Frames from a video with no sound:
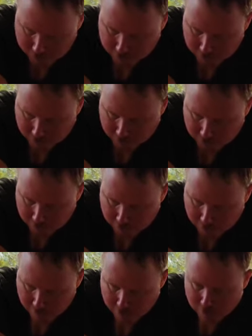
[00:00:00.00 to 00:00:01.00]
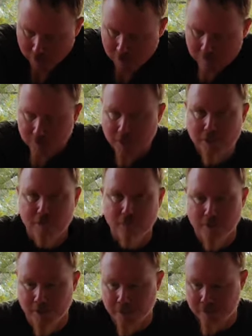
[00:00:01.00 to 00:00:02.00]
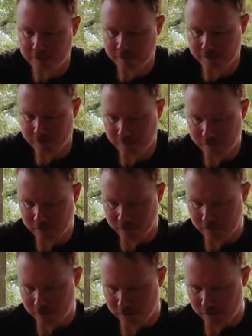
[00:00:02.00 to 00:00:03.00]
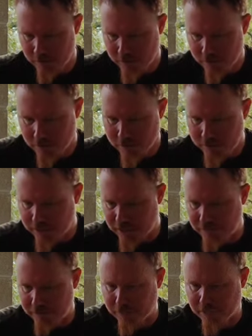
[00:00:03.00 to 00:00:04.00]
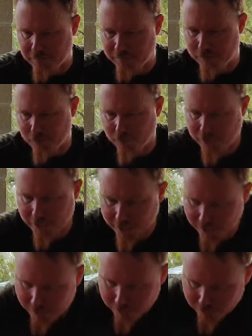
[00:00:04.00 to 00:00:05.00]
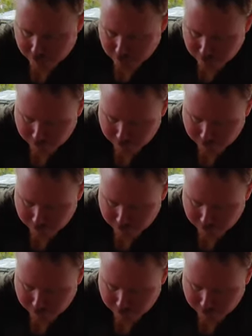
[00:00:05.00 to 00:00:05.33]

heads on there and let it run. See if it's taking fuel out of here. So